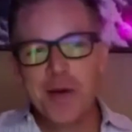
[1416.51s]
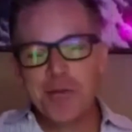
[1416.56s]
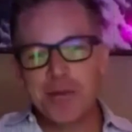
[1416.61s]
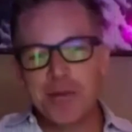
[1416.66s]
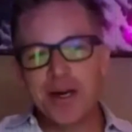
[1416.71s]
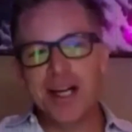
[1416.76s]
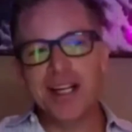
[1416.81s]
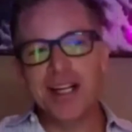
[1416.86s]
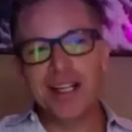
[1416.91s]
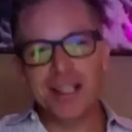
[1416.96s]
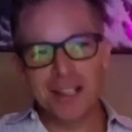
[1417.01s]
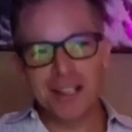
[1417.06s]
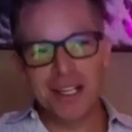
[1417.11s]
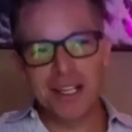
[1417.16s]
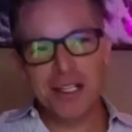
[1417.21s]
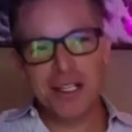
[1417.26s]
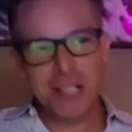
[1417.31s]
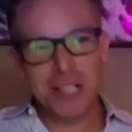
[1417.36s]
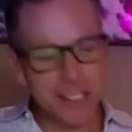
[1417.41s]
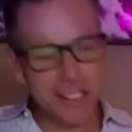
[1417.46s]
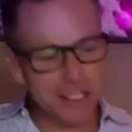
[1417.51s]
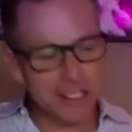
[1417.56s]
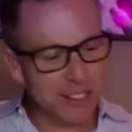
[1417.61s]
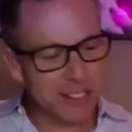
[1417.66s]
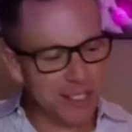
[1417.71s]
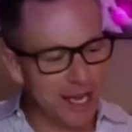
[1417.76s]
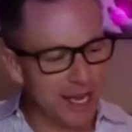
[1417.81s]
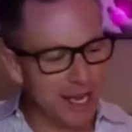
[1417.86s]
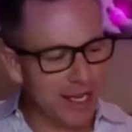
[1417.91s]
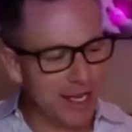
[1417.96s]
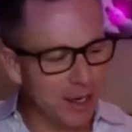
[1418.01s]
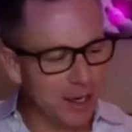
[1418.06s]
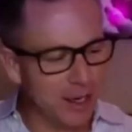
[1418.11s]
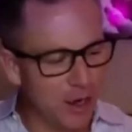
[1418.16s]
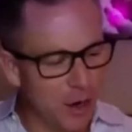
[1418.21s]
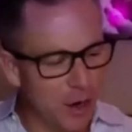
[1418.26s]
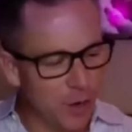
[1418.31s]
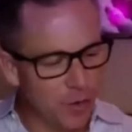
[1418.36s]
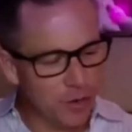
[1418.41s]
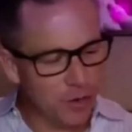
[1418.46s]
But let's just say,
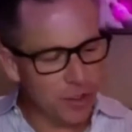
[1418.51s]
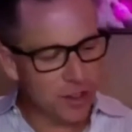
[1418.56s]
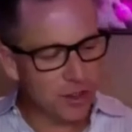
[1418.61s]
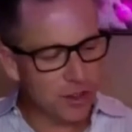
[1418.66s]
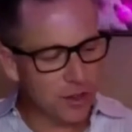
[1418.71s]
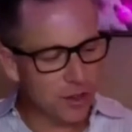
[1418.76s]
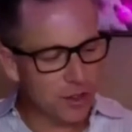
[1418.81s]
there's